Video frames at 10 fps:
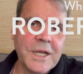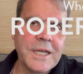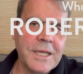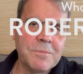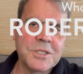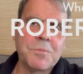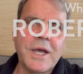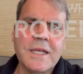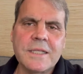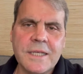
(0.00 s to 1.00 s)
My name is
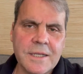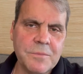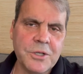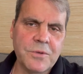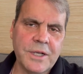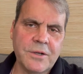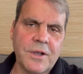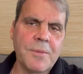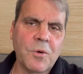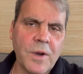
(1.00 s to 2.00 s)
Michael N.
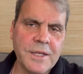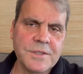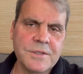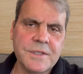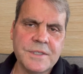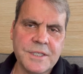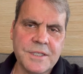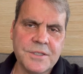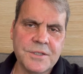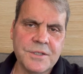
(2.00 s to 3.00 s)
McGregor. I'm a writer and
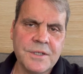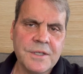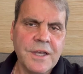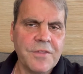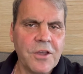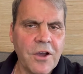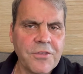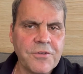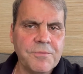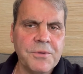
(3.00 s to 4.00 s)
teacher and the
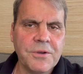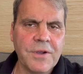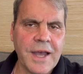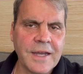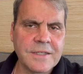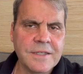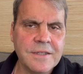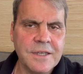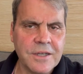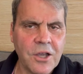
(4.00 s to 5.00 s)
author of Pure Act,
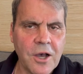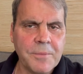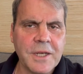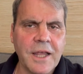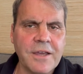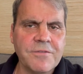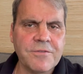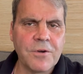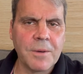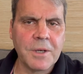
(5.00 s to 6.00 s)
The Uncommon Life
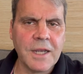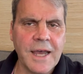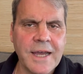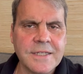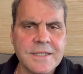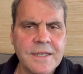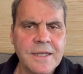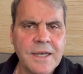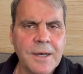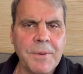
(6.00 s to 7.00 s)
of Robert Lax,
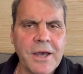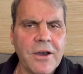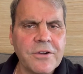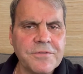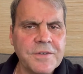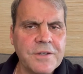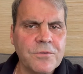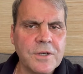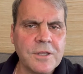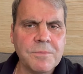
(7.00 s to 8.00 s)
a biography
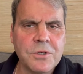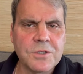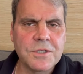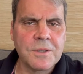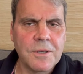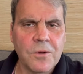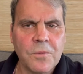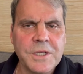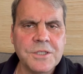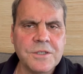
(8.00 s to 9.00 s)
of one of the most
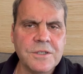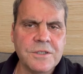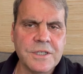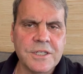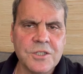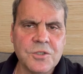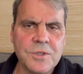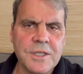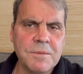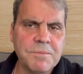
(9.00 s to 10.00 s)
original and
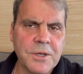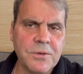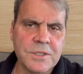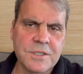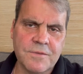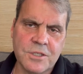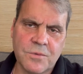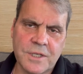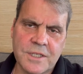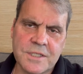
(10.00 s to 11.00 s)
intriguing poets of the
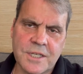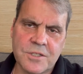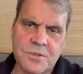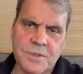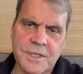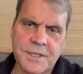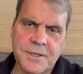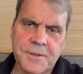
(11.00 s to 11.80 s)
20th century.